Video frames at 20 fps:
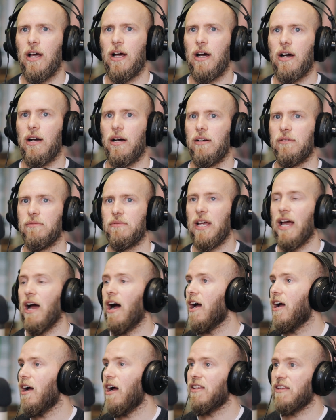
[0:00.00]
uh, they
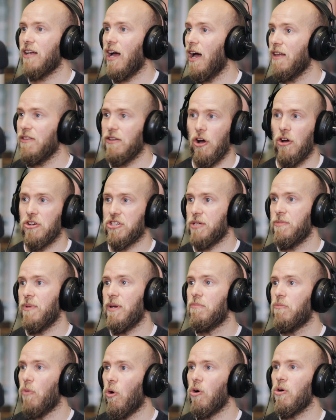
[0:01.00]
are uh, either asking me
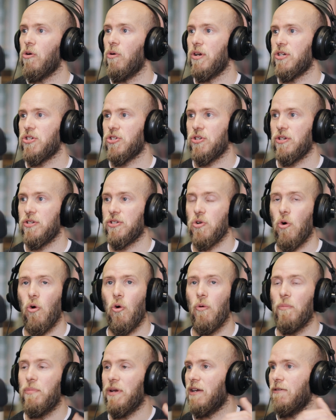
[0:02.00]
more questions
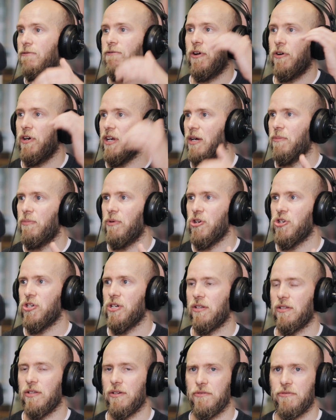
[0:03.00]
or being very
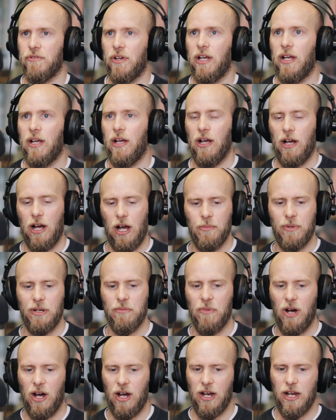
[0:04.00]
appreciative. I mean,
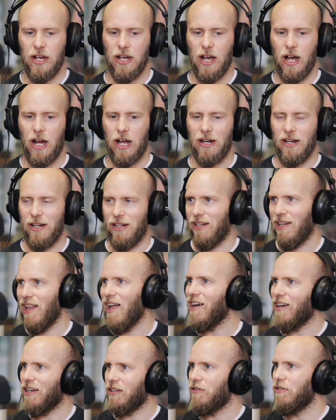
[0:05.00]
my uh,
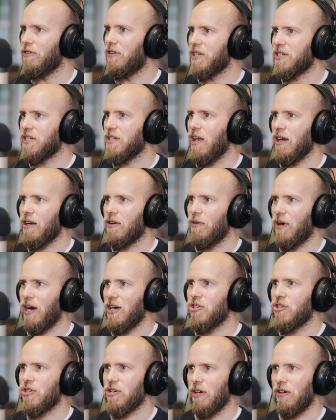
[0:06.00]
like to dislike
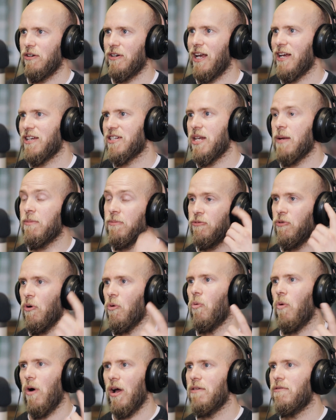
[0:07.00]
ratio, except
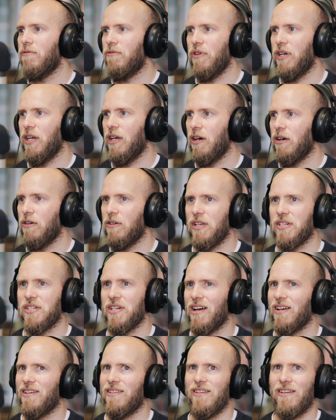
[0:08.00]
for one video, is
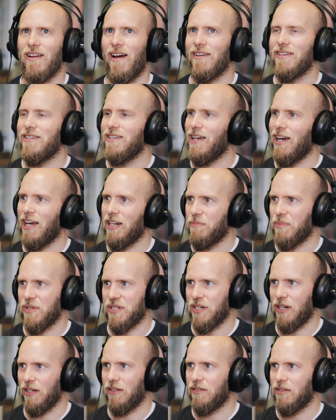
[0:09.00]
like ninety eight
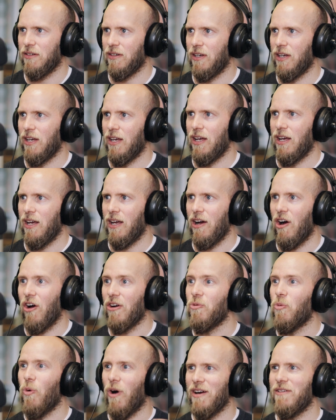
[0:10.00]
percent. Mm.
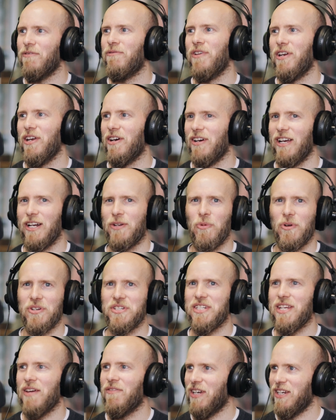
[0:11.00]
On one video, it
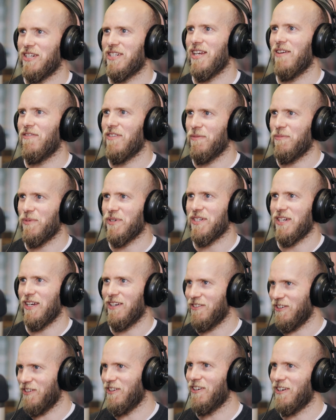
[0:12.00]
was 77%,
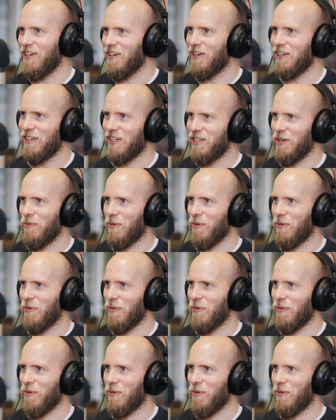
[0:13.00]
and you know, not